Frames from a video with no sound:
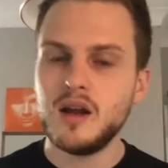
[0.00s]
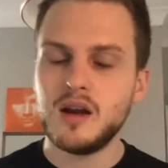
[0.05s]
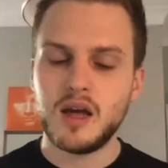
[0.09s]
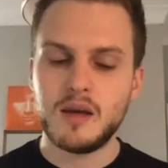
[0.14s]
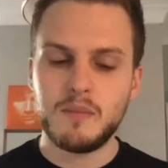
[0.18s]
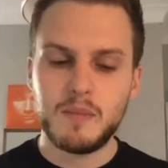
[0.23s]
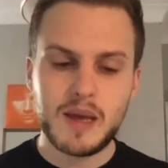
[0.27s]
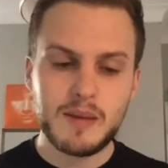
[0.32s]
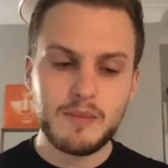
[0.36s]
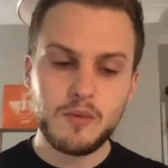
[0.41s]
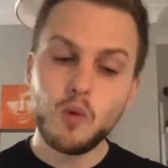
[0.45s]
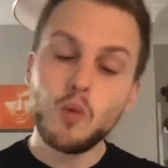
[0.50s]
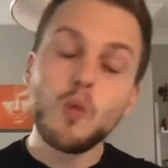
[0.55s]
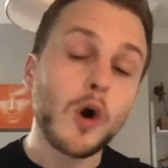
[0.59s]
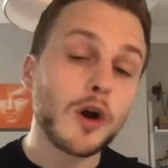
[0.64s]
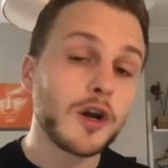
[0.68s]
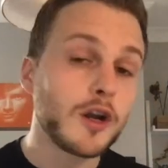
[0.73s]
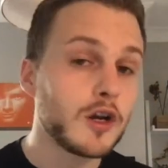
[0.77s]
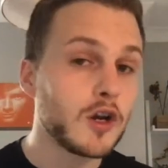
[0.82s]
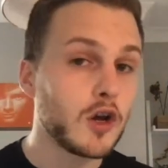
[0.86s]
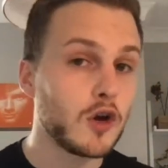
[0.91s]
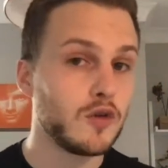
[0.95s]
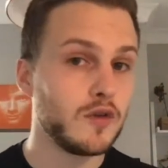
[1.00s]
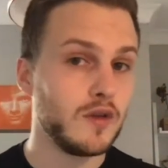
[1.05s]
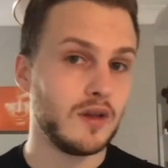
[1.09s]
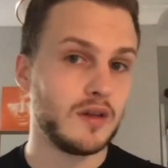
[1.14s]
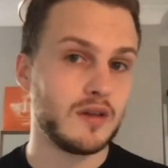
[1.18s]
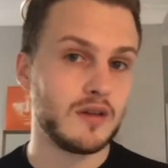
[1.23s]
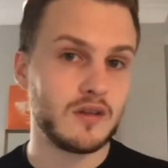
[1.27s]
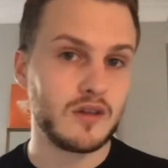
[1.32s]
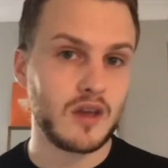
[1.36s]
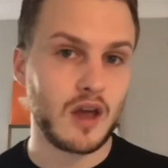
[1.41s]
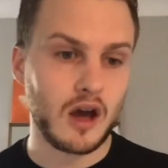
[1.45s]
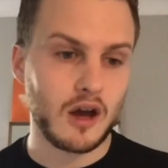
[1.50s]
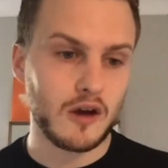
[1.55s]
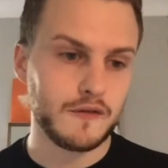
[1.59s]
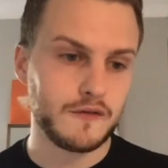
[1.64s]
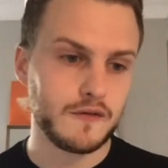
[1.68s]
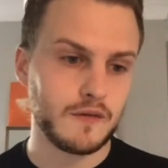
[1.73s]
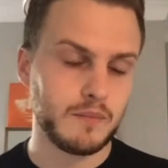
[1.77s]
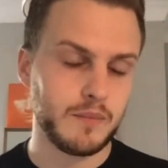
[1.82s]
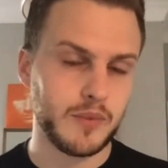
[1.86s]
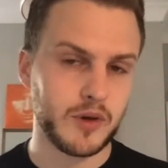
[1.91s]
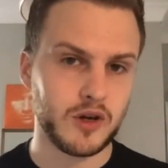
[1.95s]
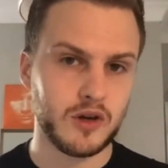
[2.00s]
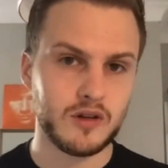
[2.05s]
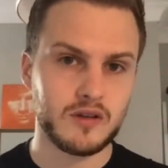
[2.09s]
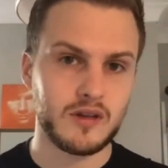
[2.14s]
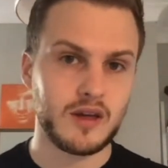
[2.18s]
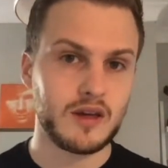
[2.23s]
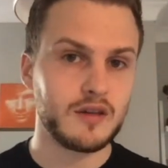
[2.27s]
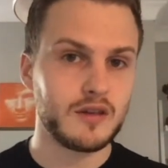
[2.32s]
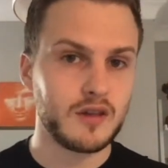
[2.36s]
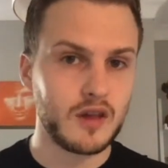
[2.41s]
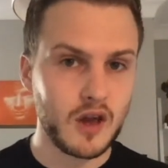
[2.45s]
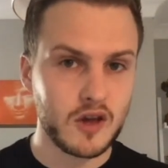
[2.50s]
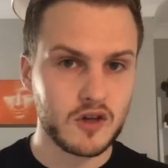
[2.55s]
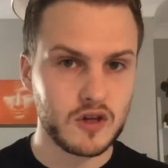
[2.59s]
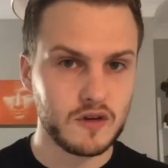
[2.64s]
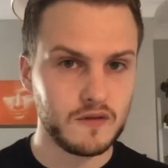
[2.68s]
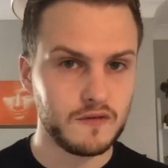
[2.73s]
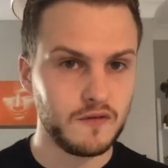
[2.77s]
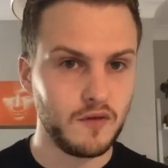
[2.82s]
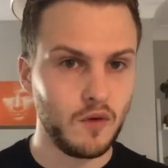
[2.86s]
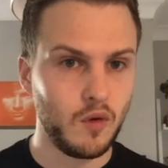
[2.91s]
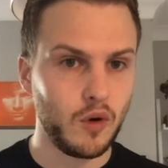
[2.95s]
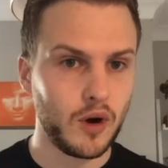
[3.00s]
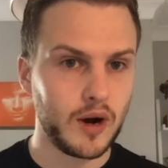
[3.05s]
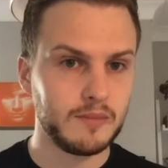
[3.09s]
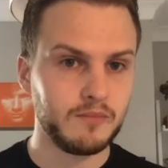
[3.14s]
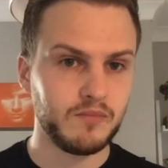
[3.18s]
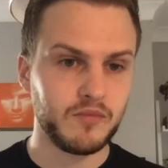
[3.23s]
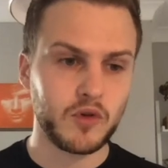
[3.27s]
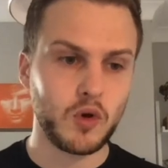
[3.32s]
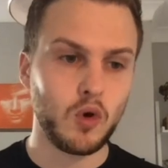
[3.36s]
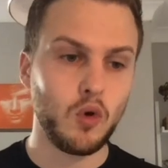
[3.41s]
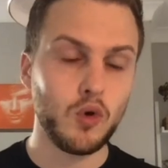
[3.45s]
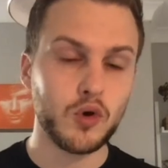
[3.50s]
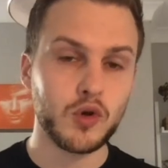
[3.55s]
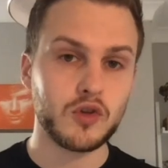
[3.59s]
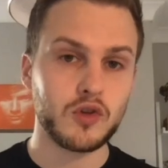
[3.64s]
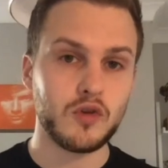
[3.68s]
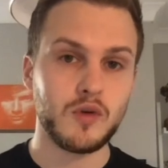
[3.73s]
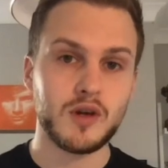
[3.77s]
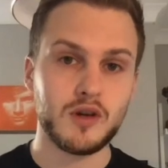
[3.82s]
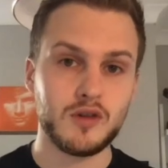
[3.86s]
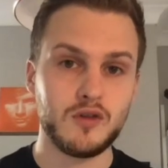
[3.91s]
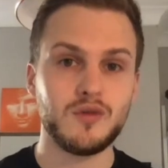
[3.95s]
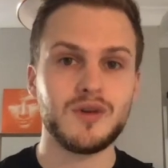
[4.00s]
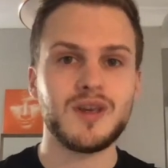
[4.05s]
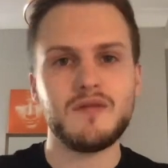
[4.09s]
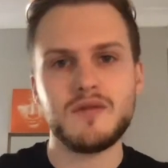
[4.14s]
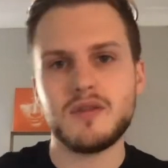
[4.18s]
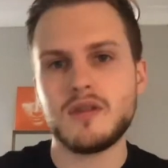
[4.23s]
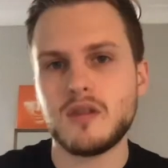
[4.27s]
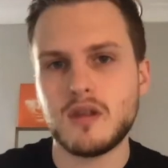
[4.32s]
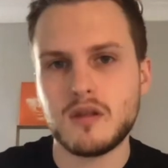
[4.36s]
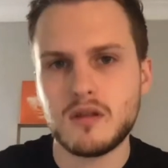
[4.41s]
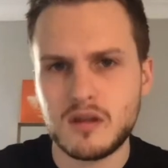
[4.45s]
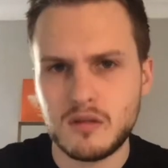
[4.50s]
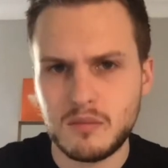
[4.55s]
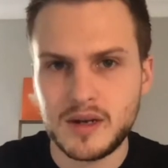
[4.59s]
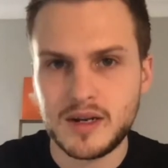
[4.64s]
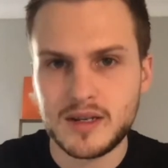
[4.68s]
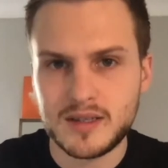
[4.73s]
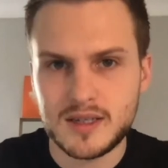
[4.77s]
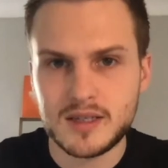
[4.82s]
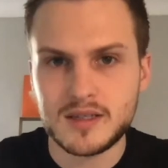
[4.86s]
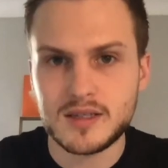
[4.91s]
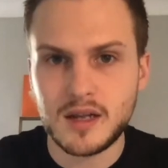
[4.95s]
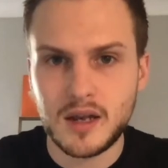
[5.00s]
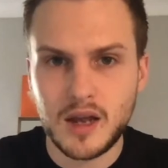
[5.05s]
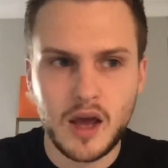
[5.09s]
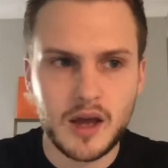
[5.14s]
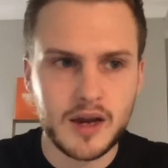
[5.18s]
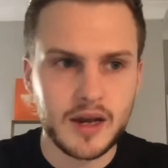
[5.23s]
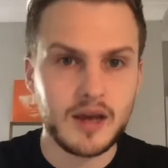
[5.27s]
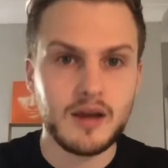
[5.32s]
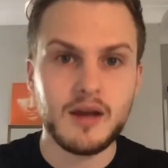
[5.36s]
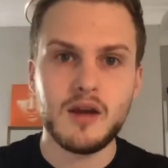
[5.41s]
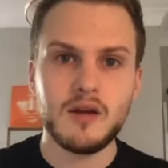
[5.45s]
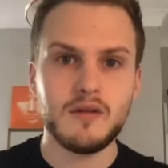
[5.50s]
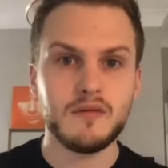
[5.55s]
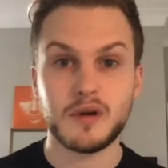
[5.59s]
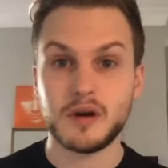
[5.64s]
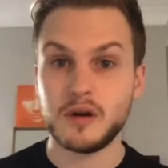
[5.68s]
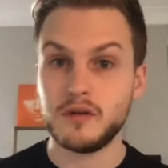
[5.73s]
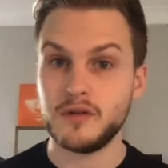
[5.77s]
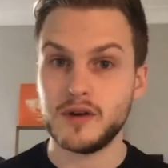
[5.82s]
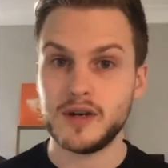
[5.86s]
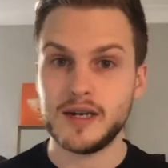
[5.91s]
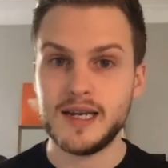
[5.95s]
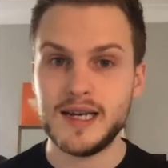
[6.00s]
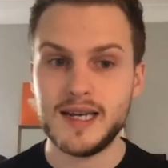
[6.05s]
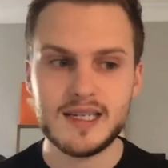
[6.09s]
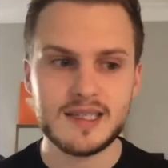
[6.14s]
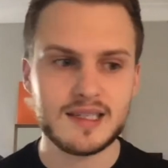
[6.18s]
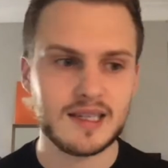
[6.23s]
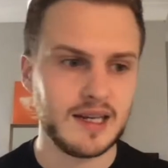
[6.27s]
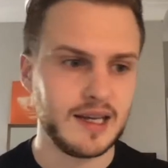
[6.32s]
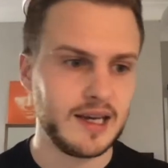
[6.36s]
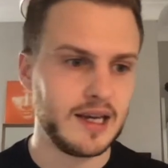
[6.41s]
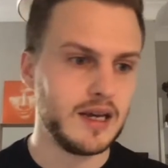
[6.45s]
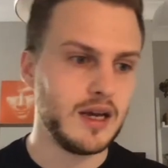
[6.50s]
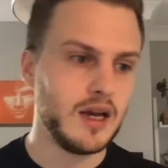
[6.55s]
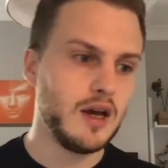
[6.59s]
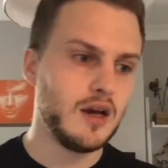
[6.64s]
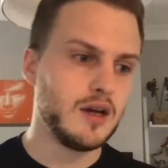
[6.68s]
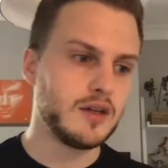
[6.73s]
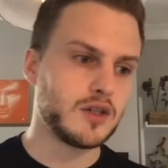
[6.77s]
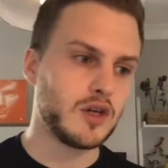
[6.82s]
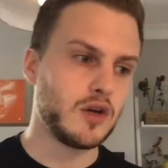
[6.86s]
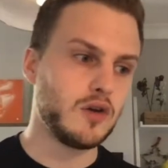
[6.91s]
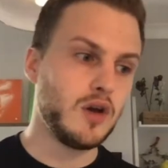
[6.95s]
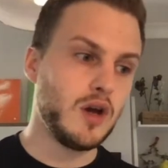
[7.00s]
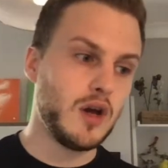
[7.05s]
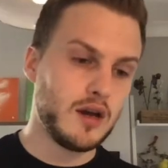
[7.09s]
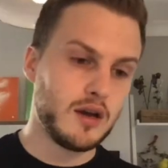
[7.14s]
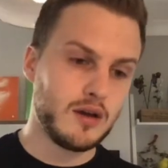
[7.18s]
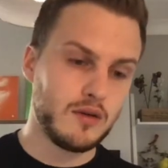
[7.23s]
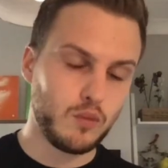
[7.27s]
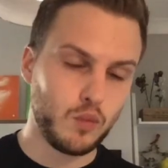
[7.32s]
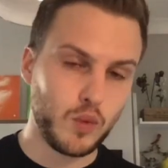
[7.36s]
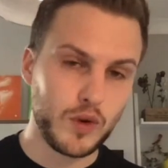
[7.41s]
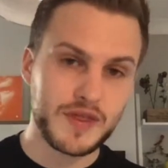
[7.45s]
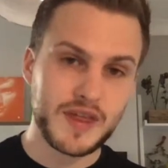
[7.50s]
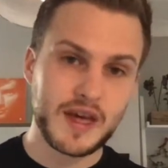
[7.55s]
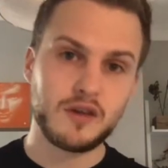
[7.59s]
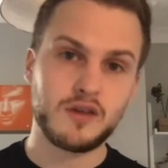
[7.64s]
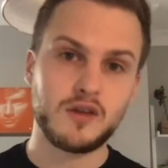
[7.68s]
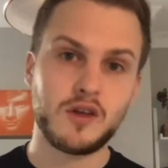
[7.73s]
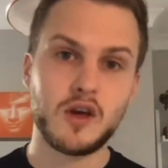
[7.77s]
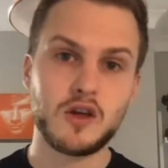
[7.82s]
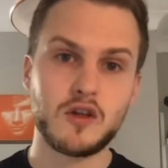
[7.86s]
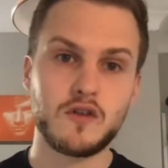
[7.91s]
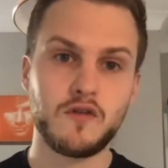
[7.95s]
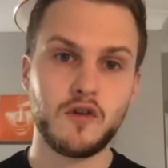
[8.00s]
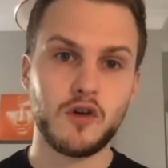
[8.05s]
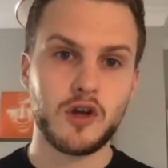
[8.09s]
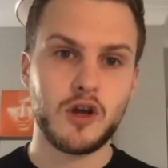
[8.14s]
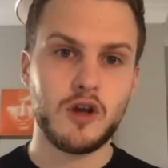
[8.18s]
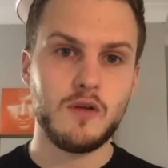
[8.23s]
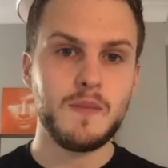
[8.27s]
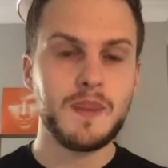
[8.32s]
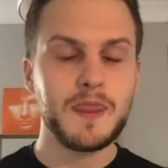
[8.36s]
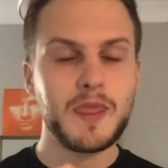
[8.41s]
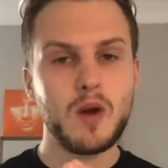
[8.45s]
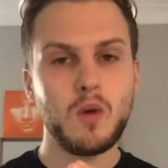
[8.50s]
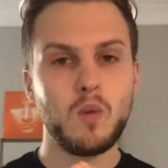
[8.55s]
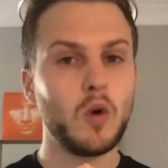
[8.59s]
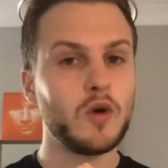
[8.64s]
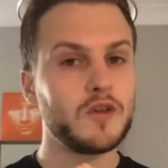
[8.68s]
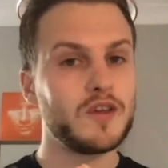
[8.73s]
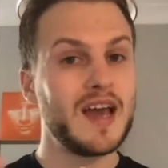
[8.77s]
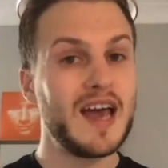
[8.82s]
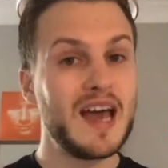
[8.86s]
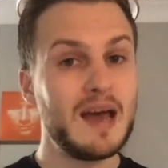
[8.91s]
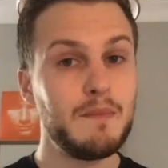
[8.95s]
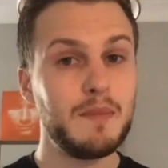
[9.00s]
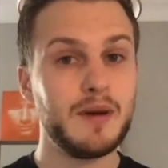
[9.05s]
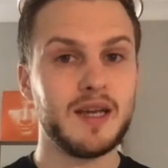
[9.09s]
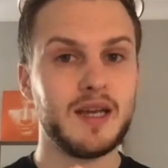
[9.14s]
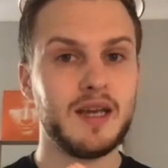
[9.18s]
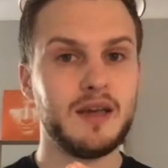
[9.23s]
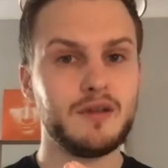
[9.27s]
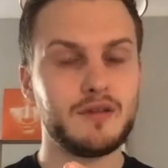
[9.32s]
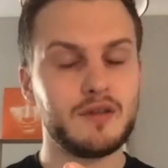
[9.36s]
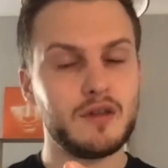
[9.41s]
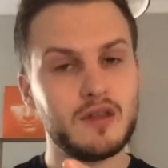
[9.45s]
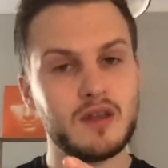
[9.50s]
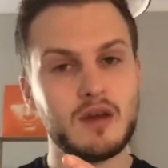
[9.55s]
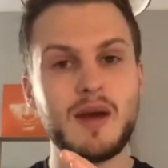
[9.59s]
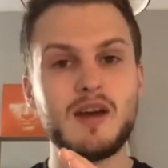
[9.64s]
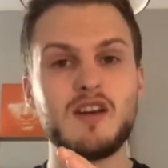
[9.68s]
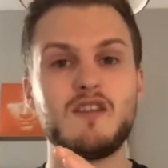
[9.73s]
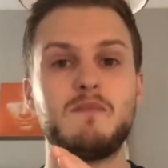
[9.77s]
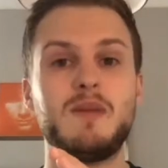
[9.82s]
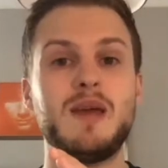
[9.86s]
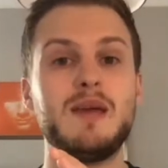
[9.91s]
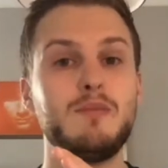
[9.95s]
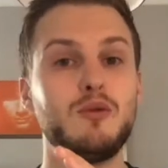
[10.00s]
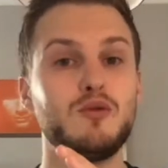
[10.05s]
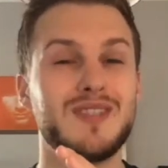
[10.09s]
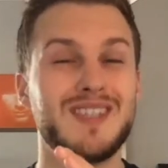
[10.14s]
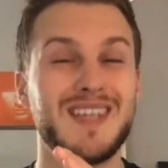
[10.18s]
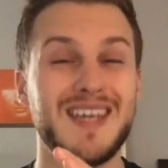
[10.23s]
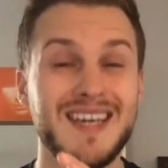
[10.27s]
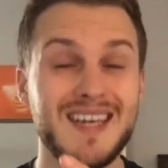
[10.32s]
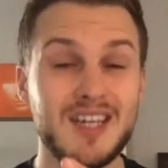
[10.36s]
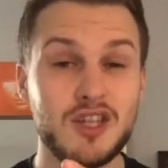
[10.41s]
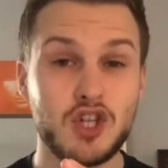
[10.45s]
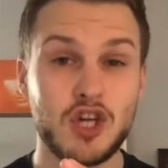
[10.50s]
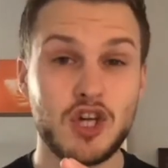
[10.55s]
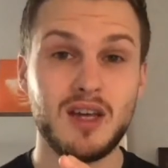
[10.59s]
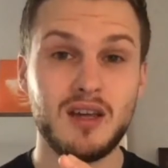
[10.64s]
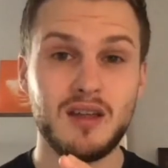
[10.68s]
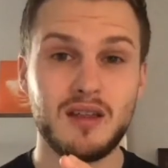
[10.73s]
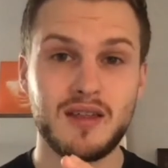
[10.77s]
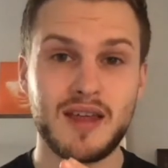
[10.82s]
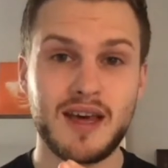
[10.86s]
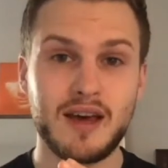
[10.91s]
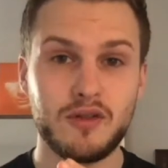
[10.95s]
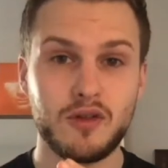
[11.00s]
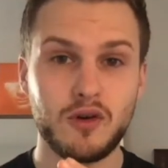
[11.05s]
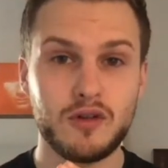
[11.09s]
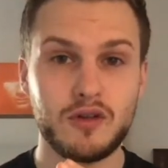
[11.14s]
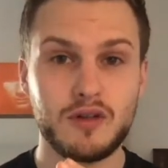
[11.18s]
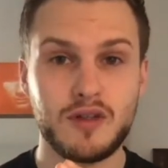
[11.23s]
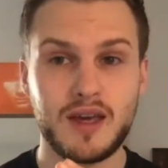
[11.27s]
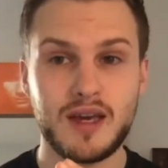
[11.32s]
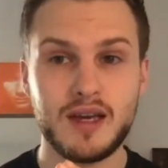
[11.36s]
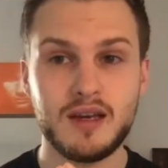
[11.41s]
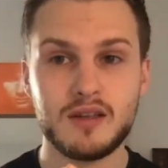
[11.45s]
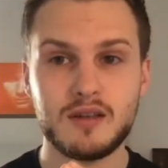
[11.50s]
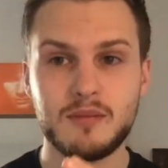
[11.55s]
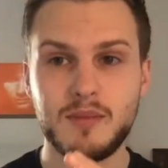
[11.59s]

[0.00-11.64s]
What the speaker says: Like, people want to know this stuff because they're searching for it. All you're doing is you're giving them the ability to learn it very, very easily. So with that search volume, what's happening is that the amount of people teaching those things